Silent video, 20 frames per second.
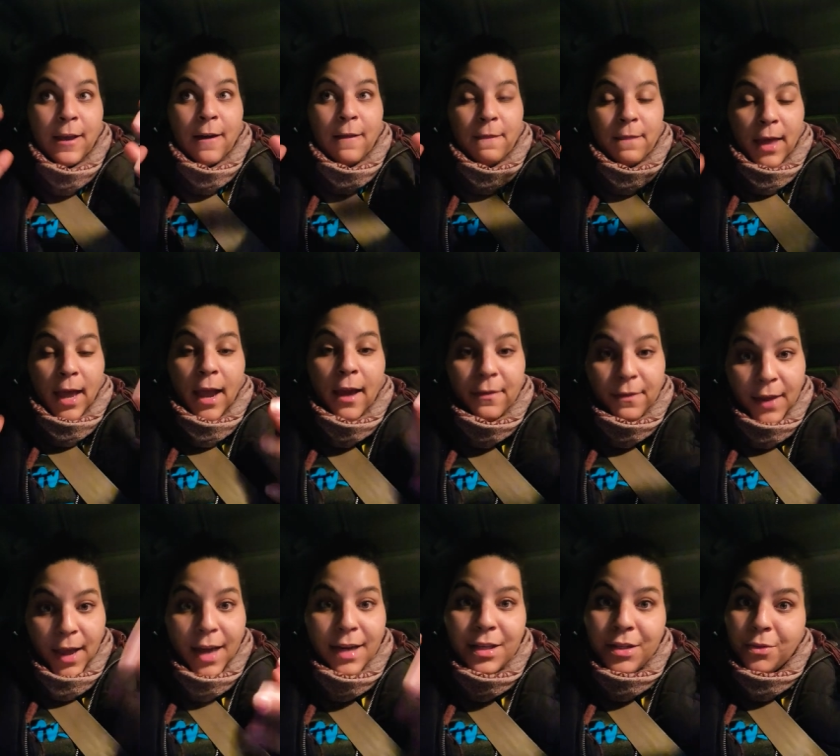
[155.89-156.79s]
that
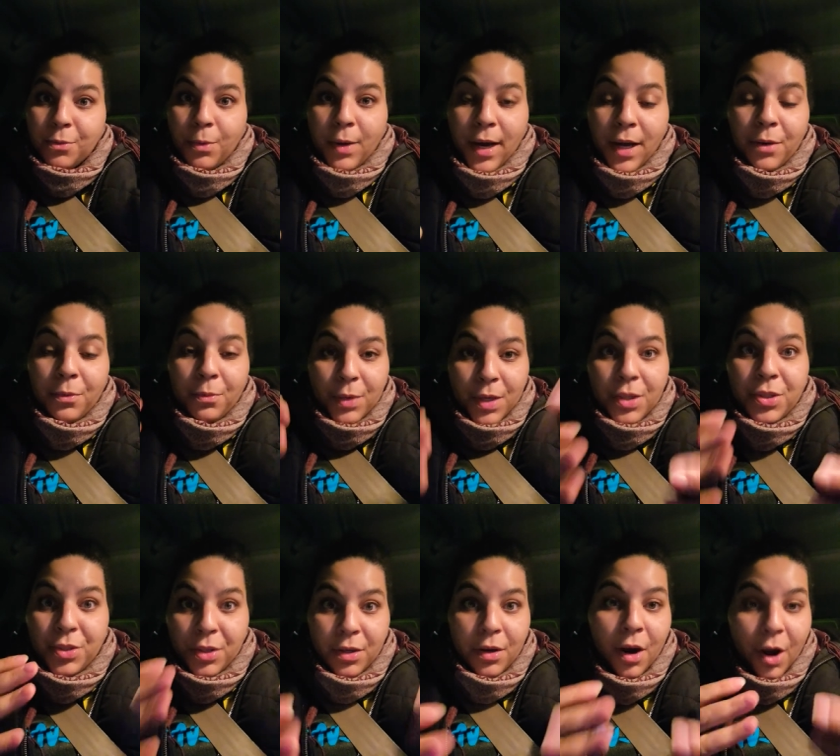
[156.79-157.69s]
that is what we
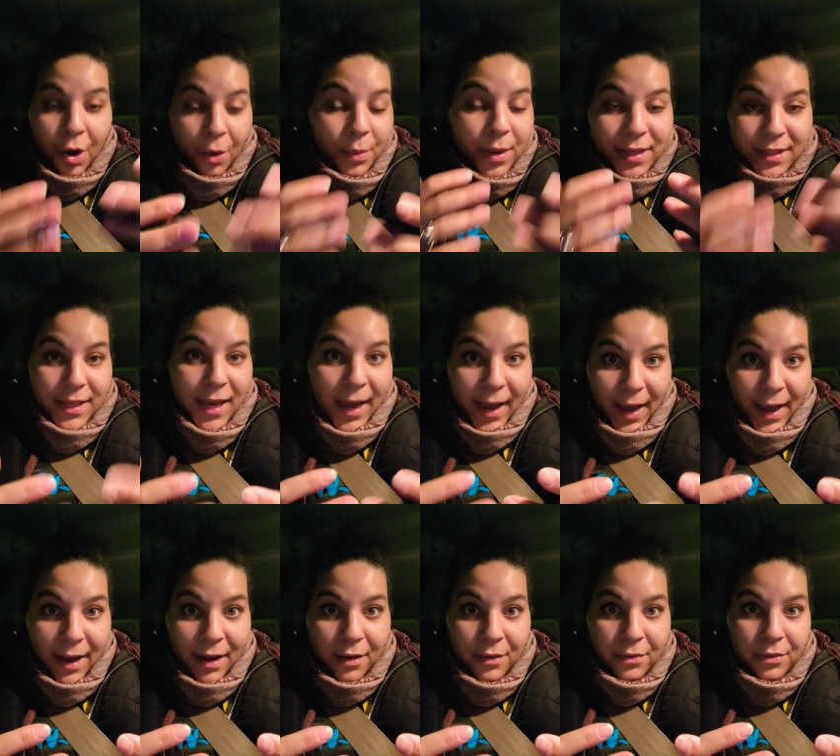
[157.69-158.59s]
should always
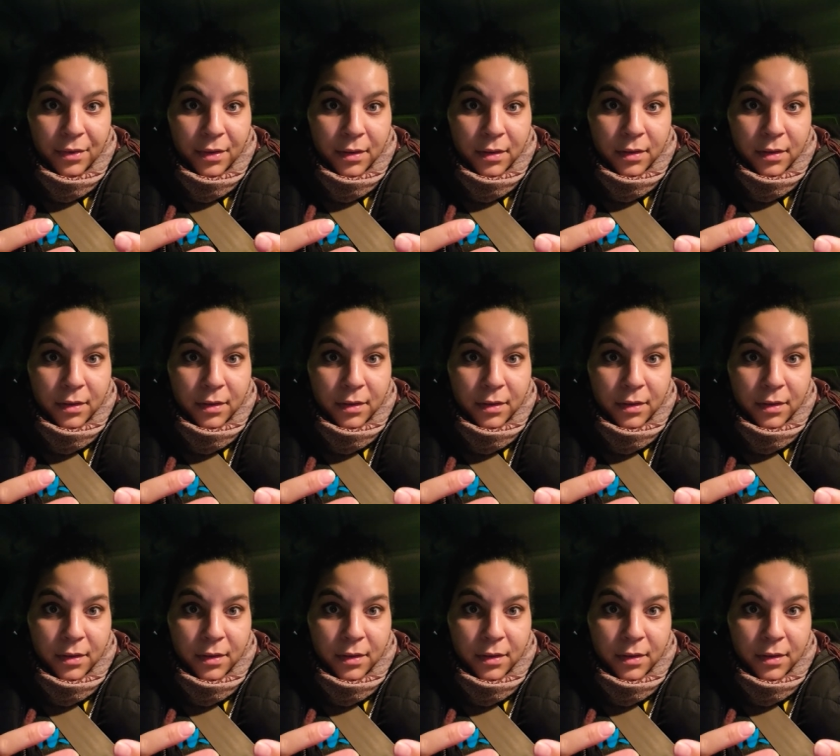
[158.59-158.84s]
have.